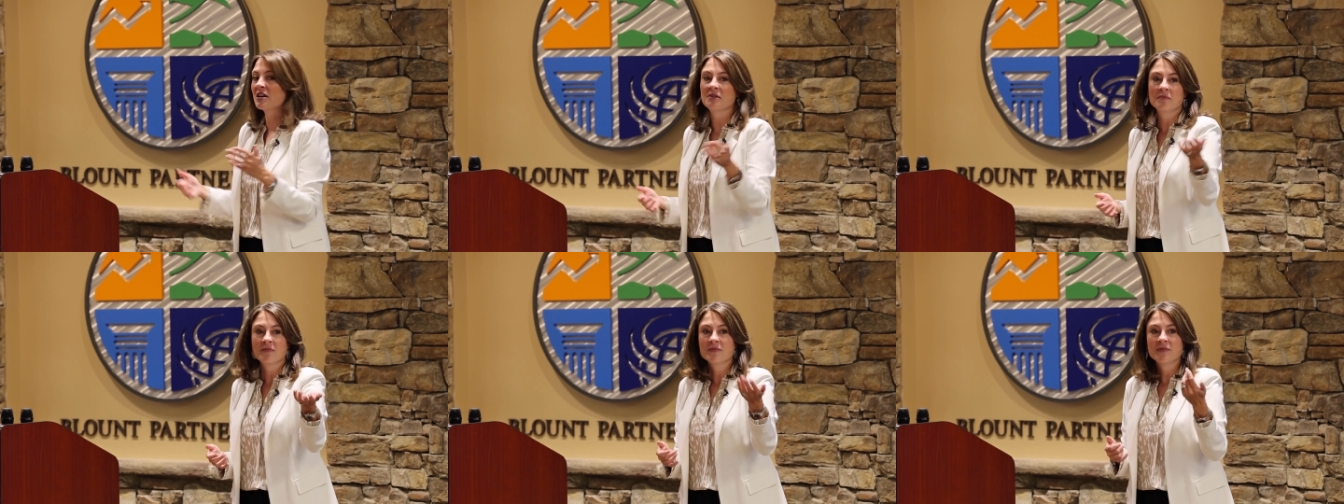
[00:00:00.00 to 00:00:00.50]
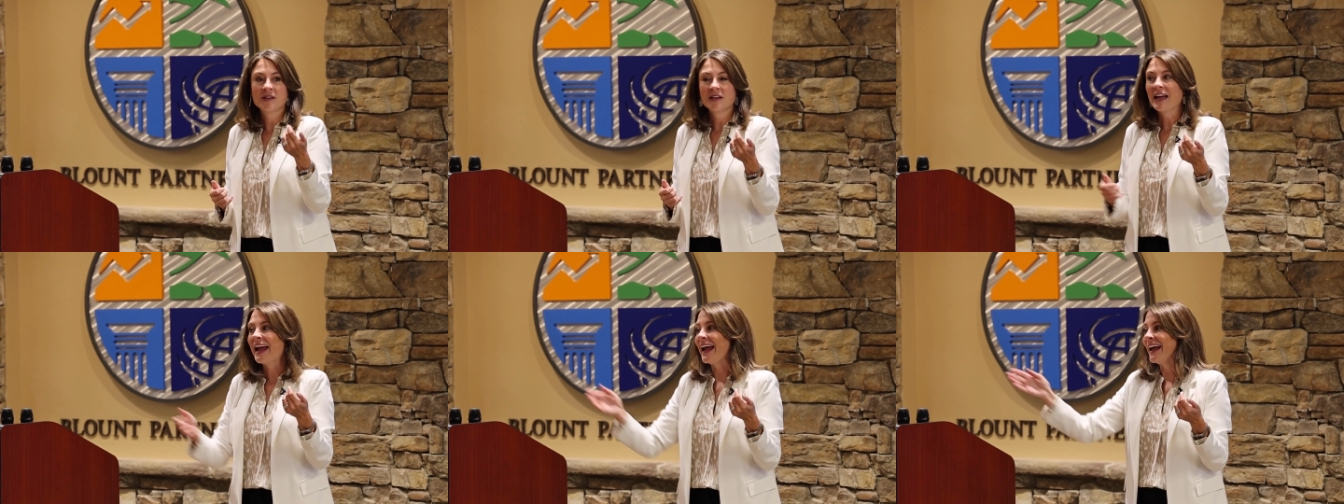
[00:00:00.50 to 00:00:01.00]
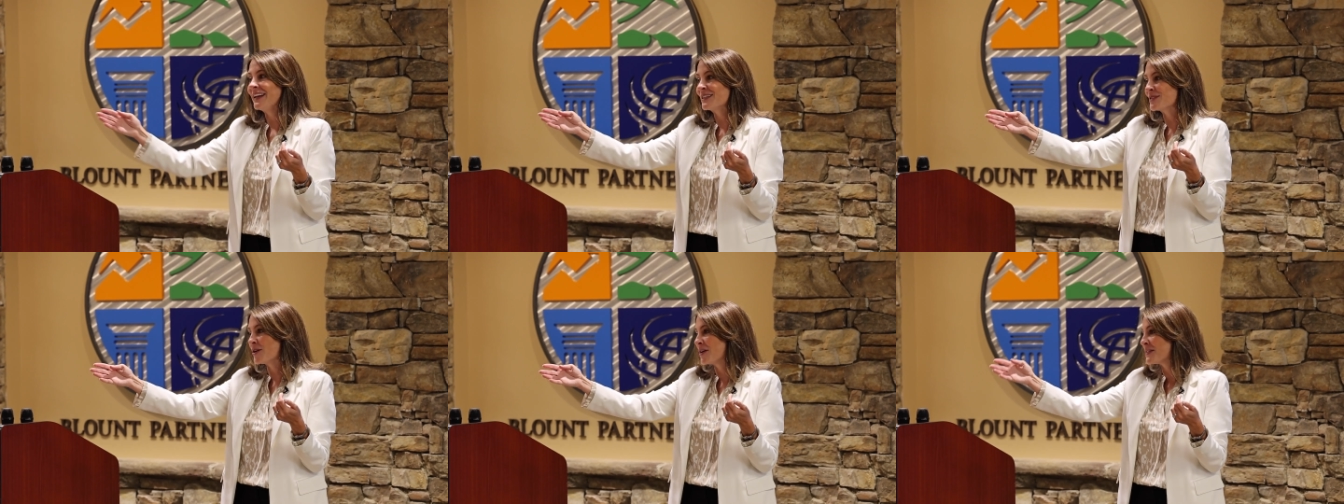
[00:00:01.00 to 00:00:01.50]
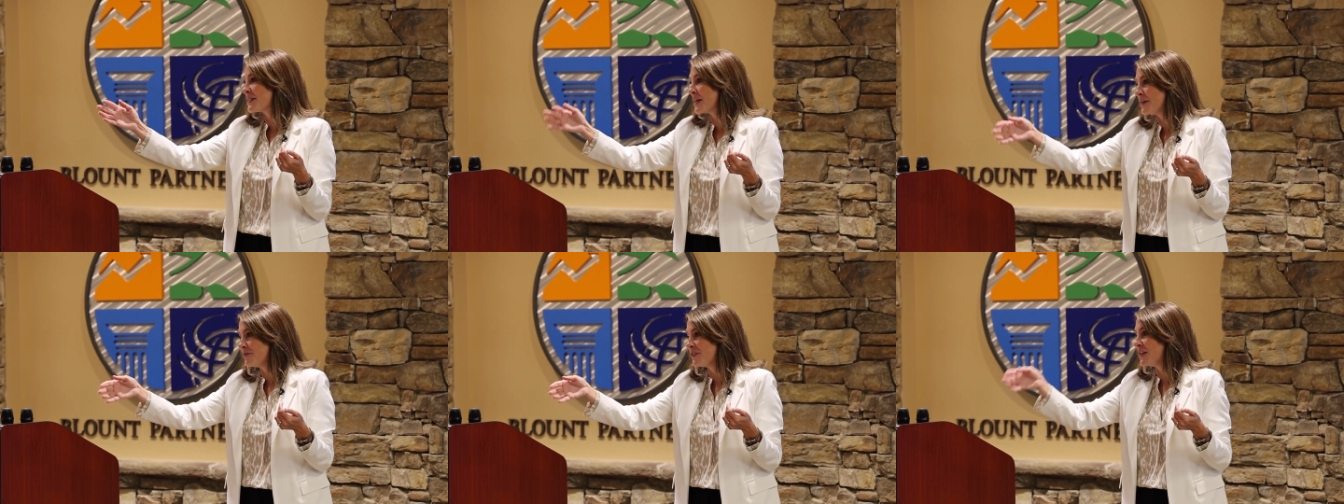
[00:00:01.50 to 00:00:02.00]
way, and it's not
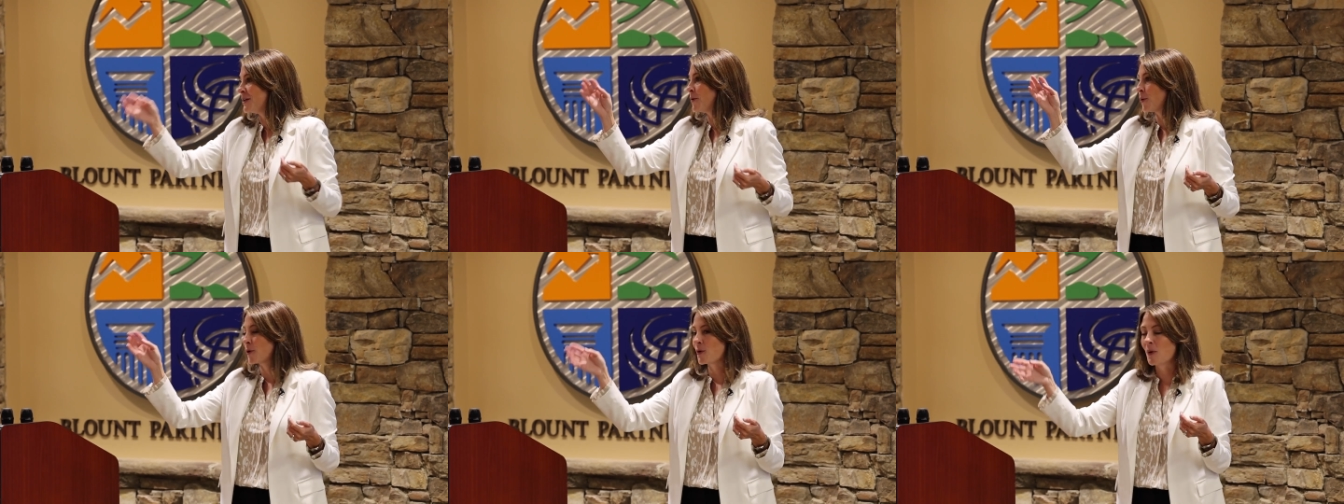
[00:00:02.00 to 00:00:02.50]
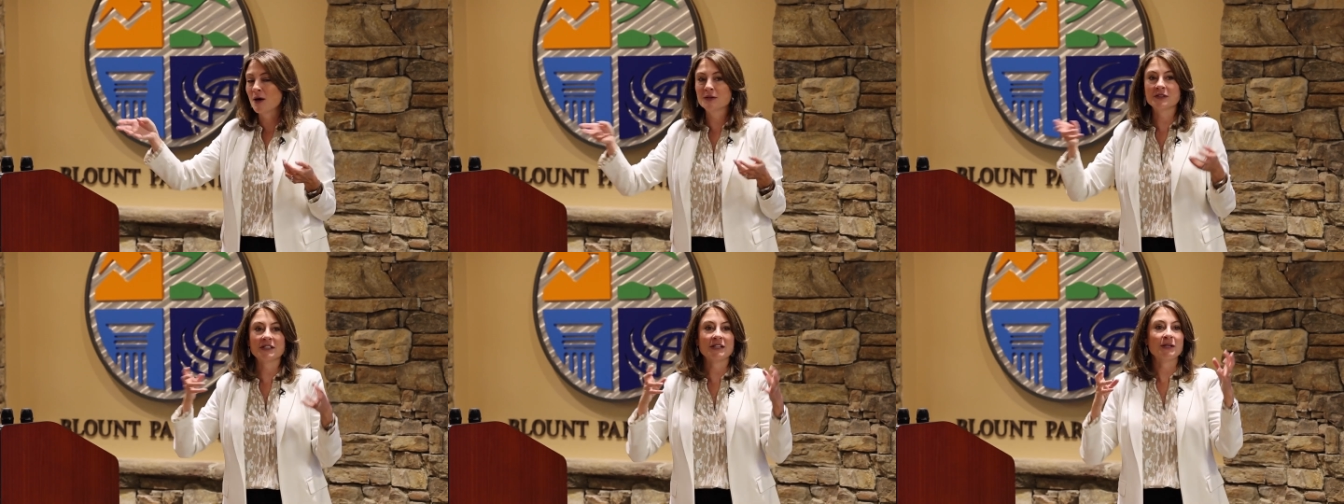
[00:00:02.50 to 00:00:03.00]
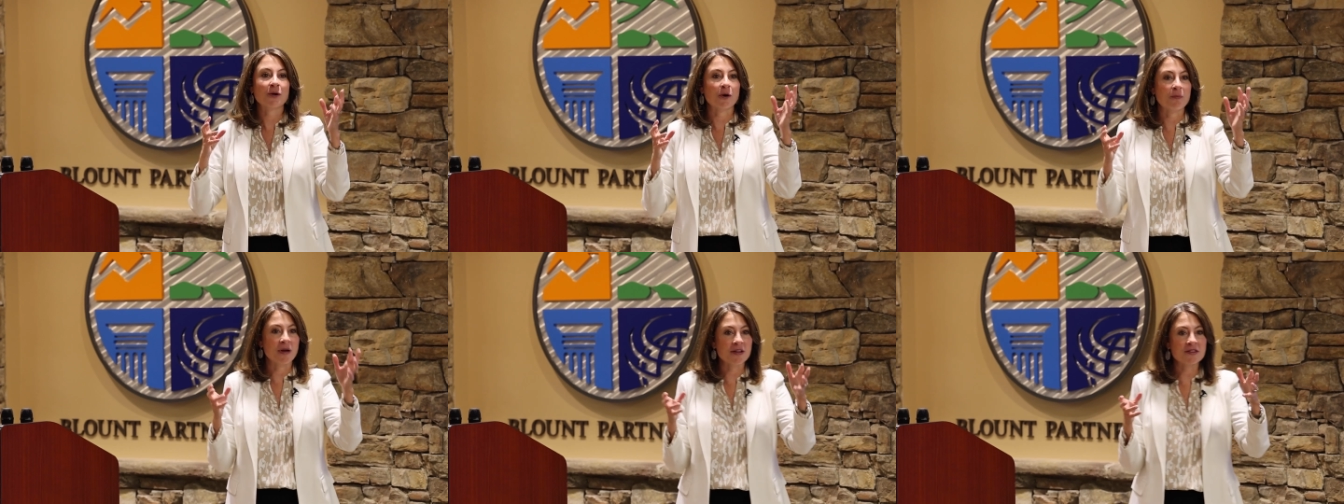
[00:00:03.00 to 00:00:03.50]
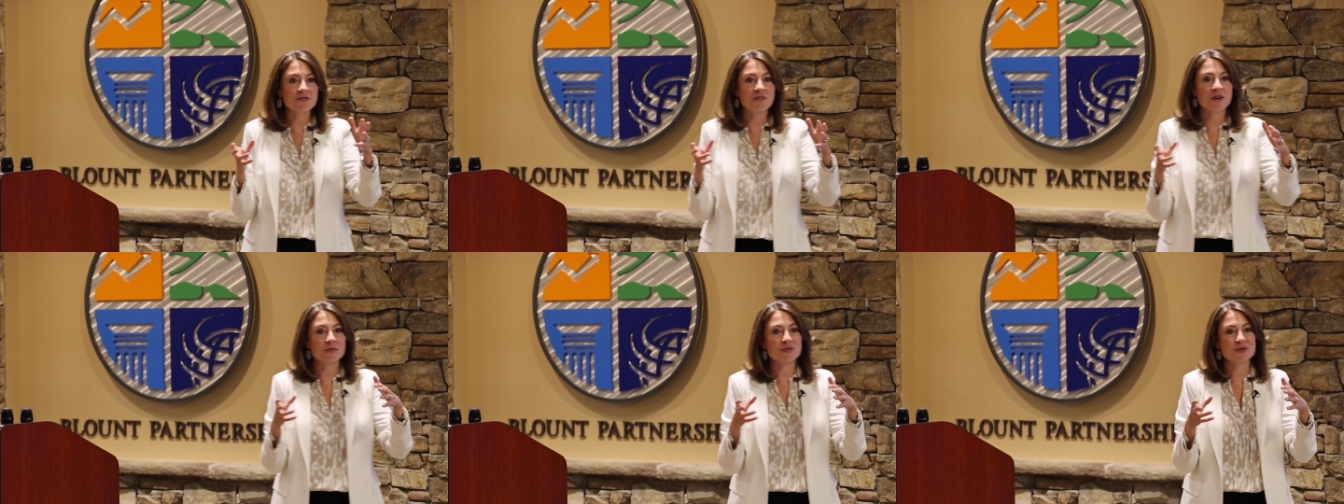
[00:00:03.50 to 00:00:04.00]
safety or quality or bet the
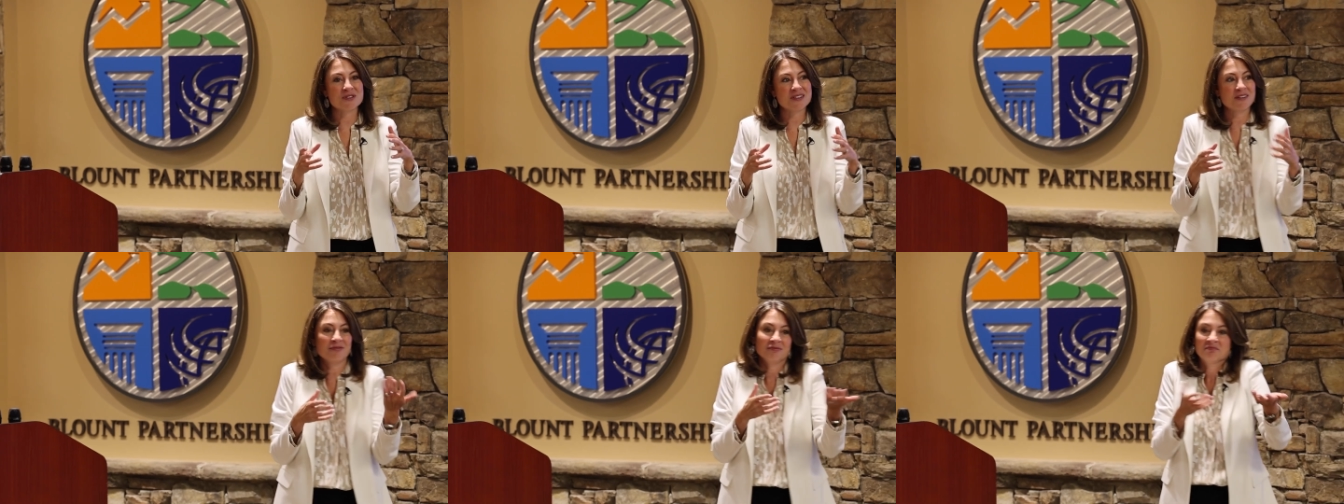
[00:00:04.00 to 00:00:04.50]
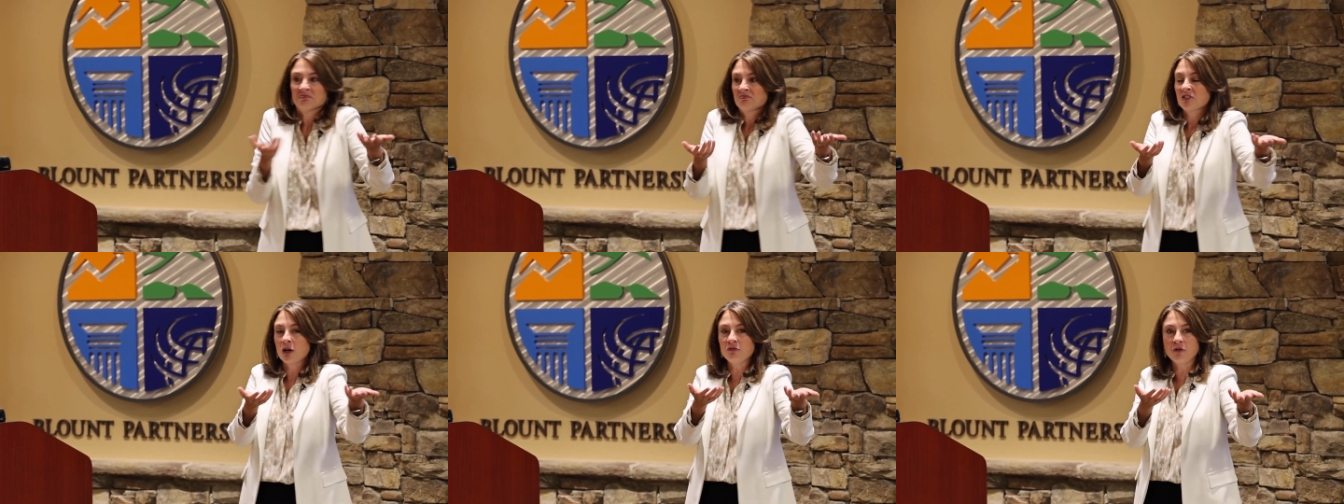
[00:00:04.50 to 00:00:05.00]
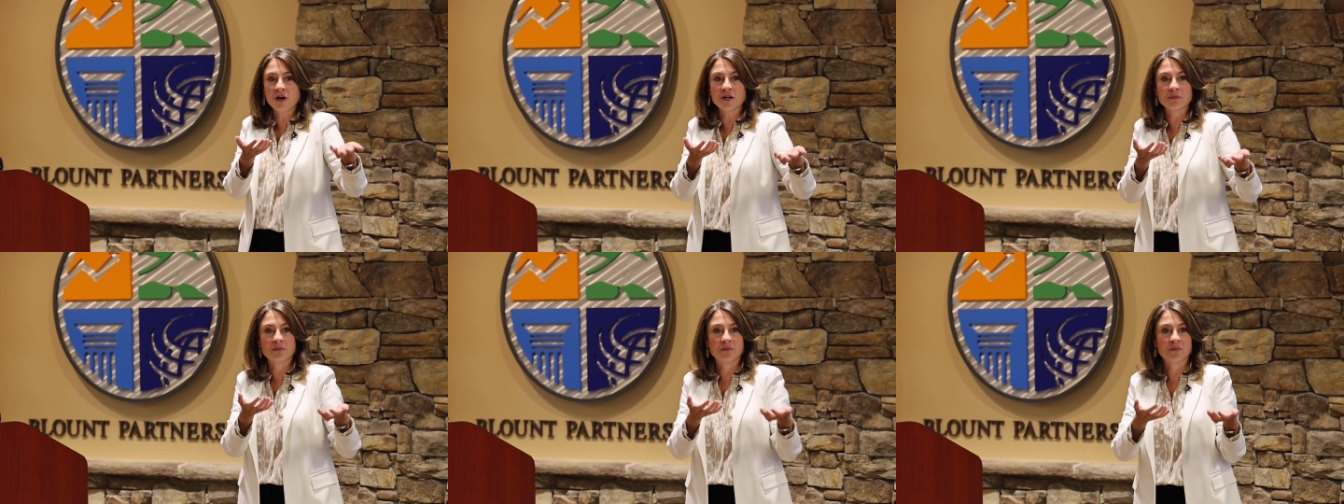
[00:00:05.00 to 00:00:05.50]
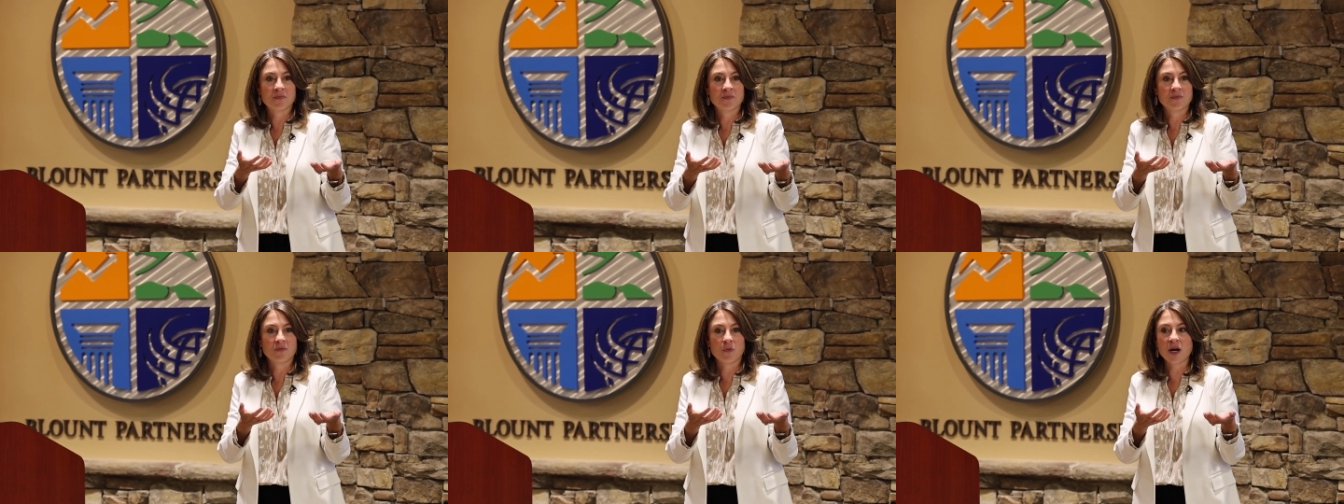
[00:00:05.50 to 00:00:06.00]
farm sort of stuff, go for it,
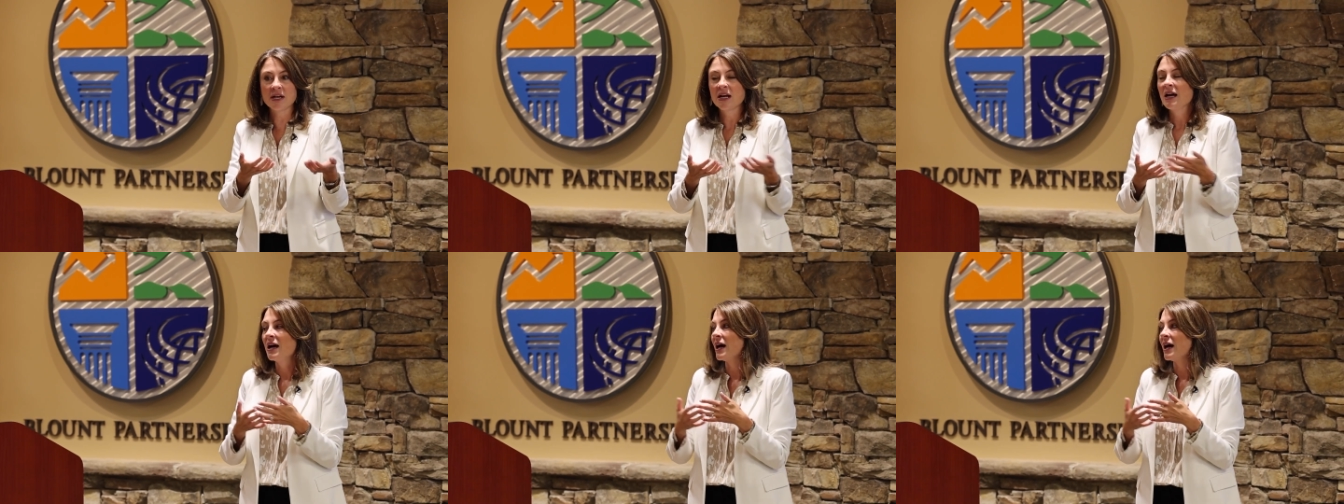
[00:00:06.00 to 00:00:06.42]
right?